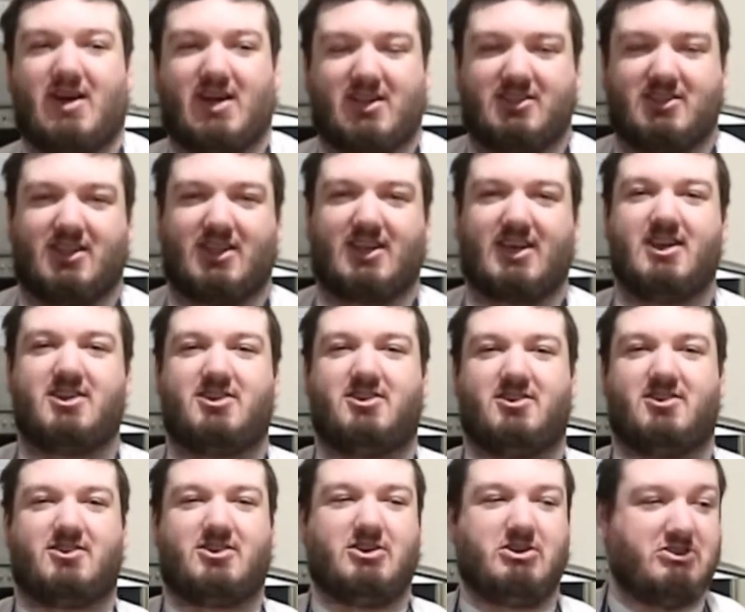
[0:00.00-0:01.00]
back to the
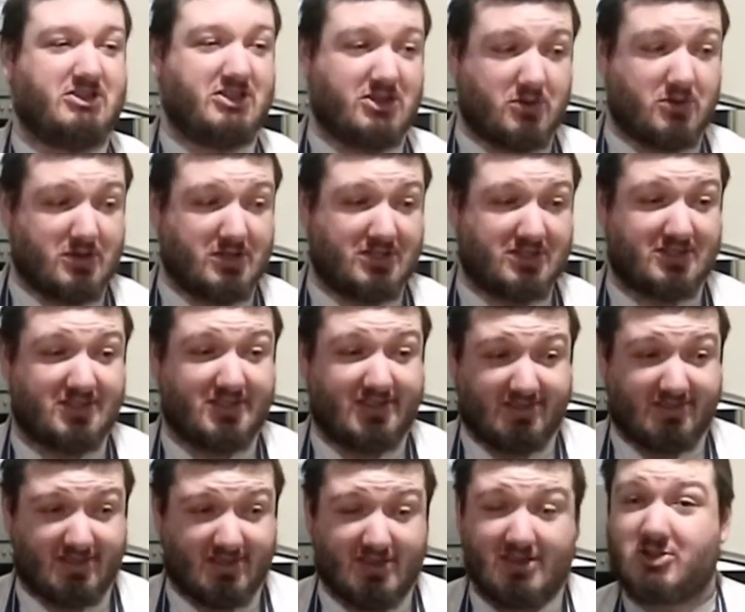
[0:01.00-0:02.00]
kitchen. So as you
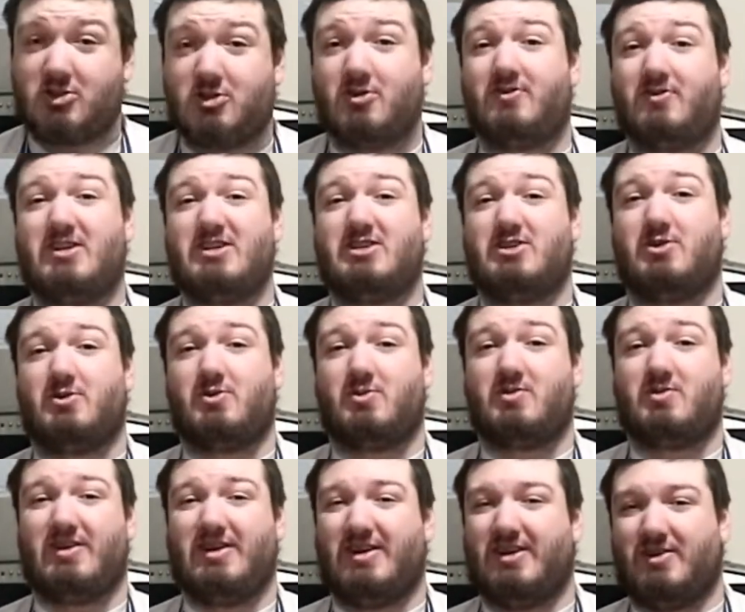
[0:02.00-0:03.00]
notice, 2
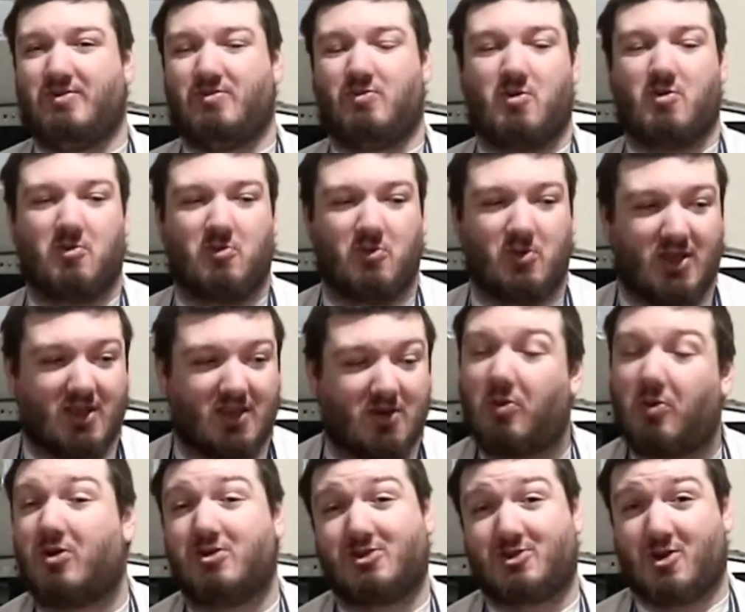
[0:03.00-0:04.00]
videos in 1
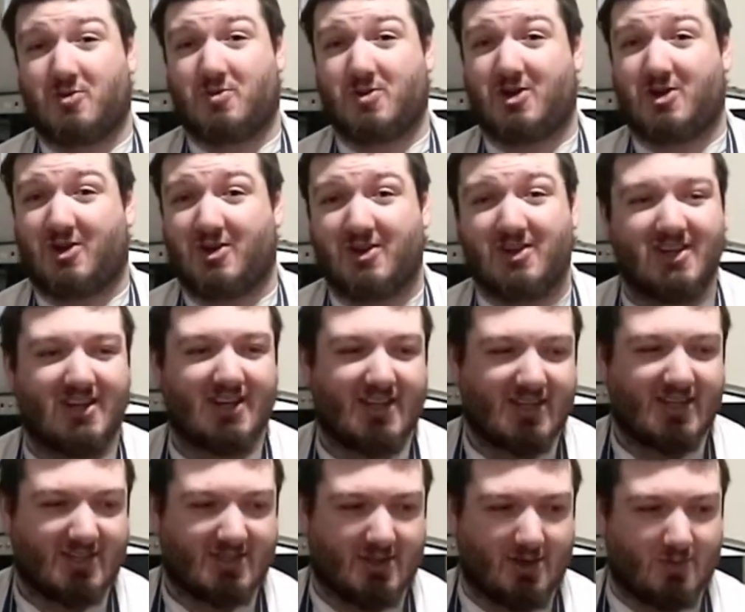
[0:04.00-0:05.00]
week, what's going on?
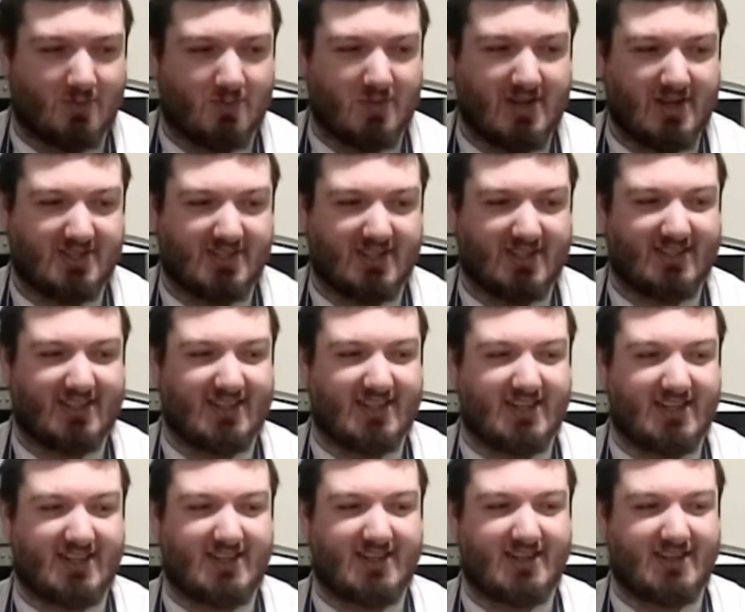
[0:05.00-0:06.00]
So
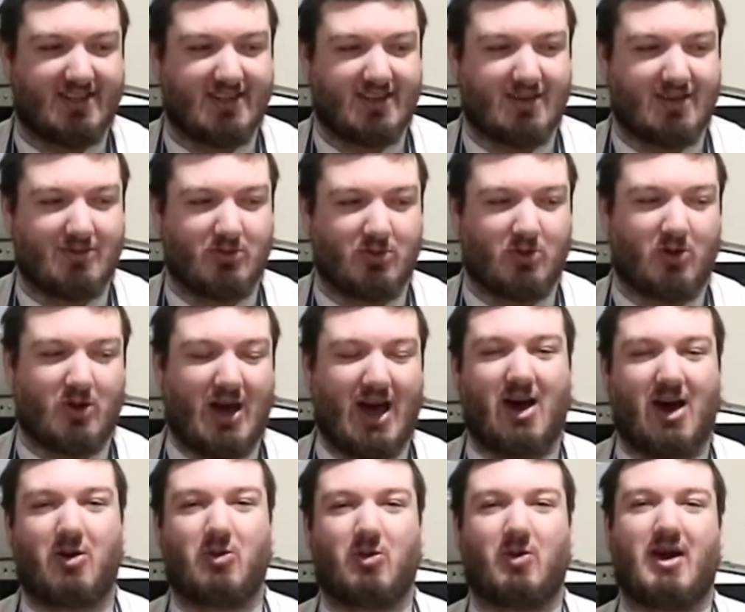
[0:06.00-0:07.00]
basically, not
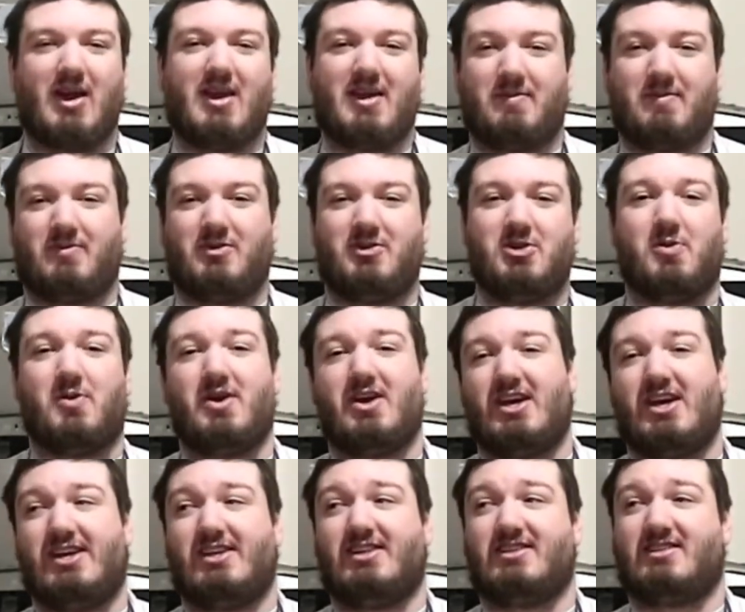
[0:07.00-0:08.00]
how I do it
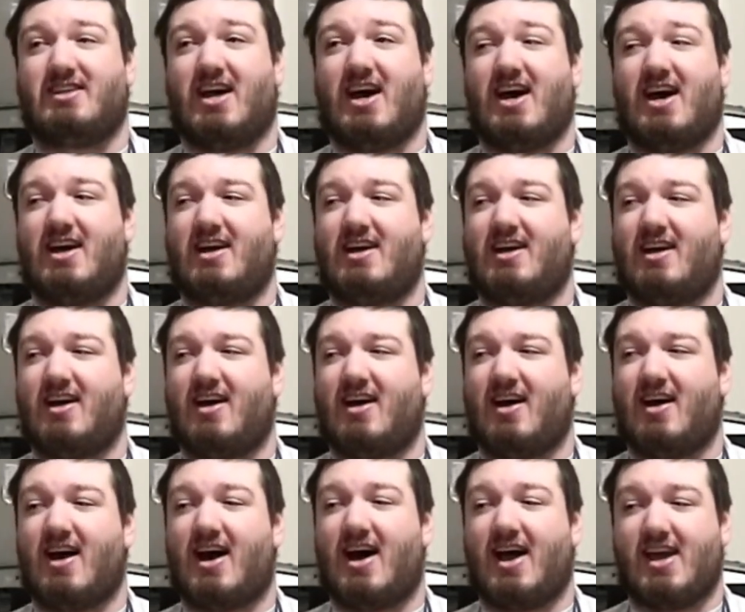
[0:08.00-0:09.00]
is that
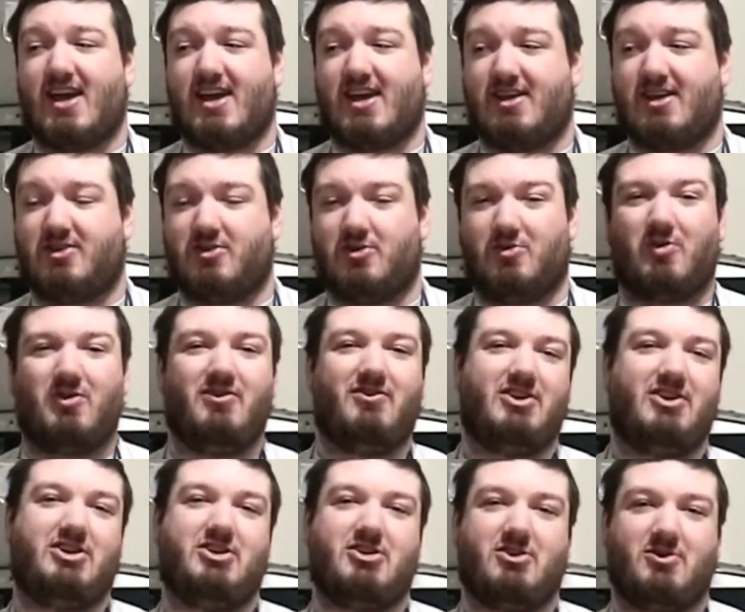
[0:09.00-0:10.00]
I do 1
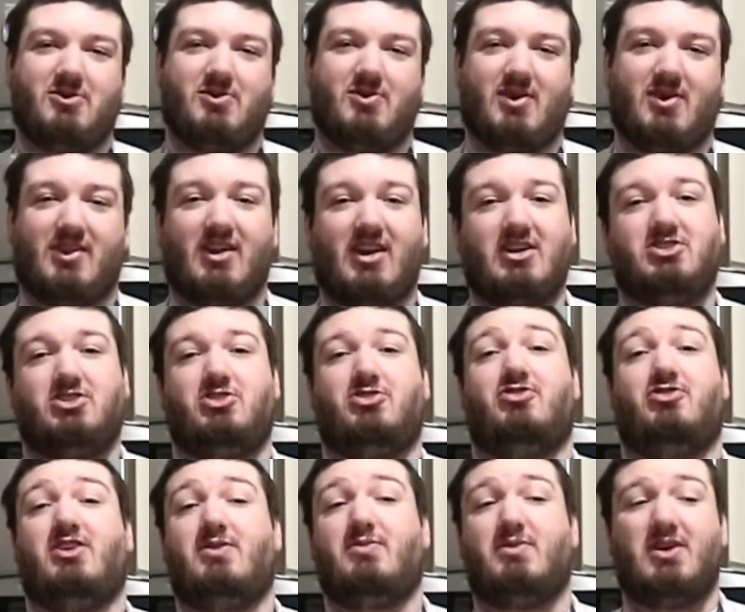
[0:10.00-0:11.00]
video and then I
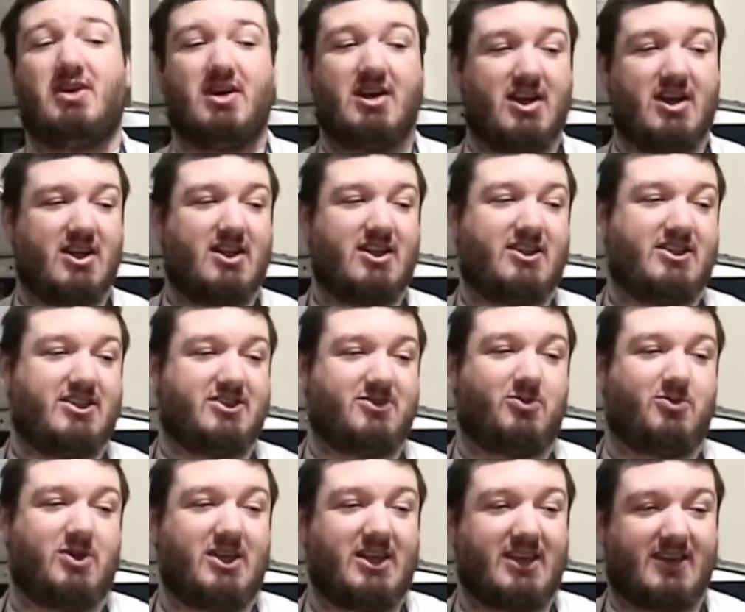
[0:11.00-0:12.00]
stream.
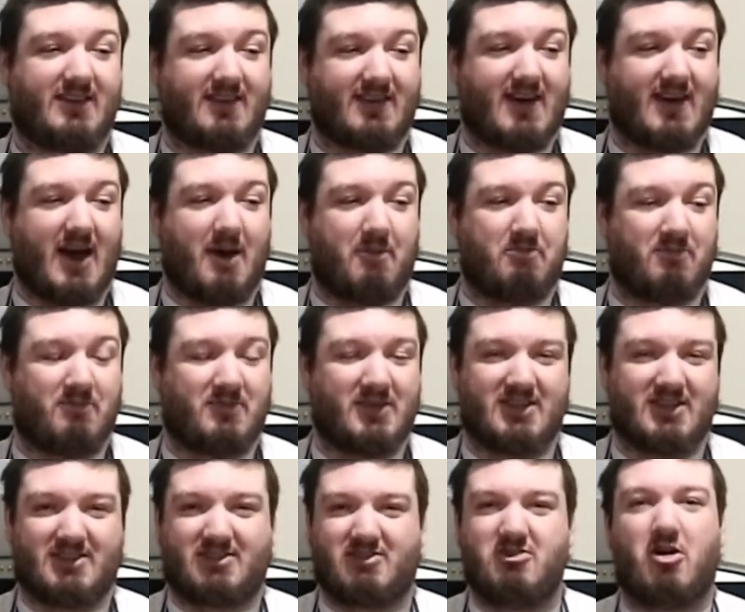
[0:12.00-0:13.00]
This week I'm
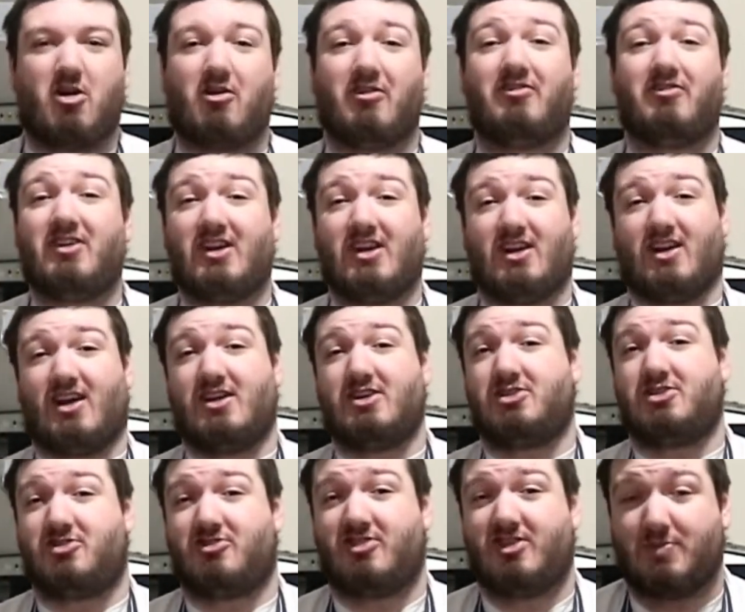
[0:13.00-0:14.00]
just not feeling like
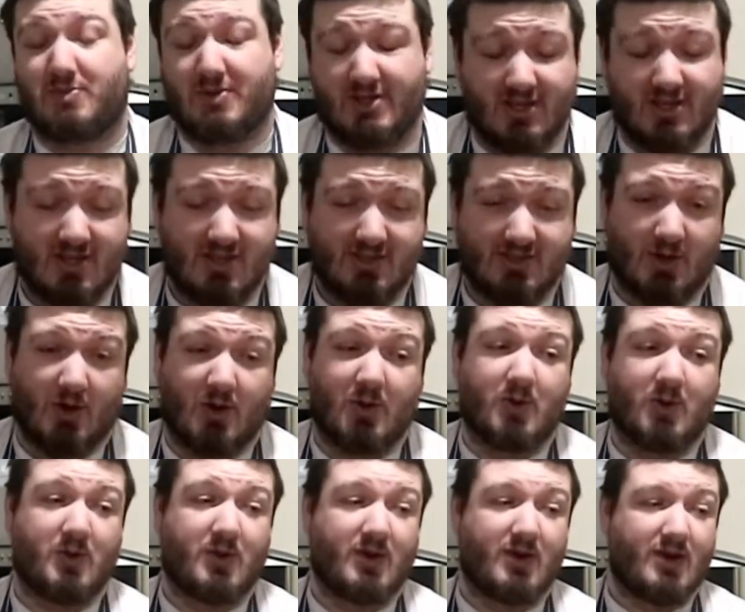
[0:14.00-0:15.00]
streaming,
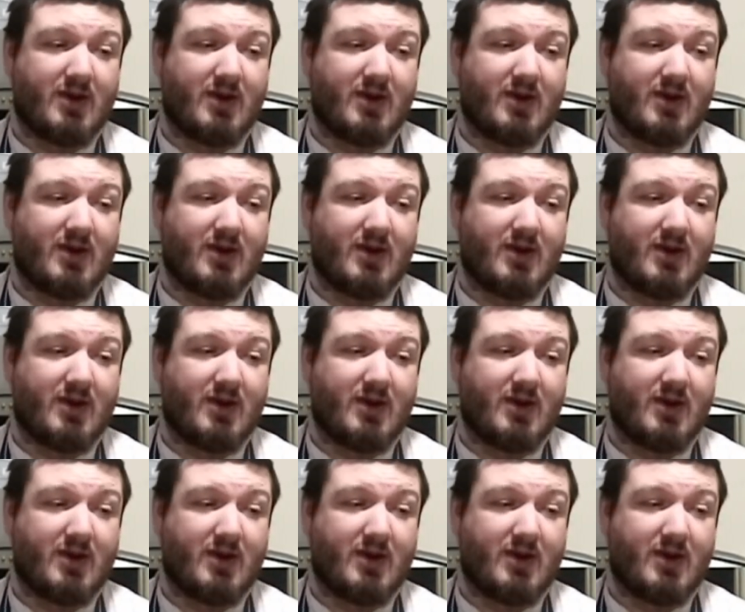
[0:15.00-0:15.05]
so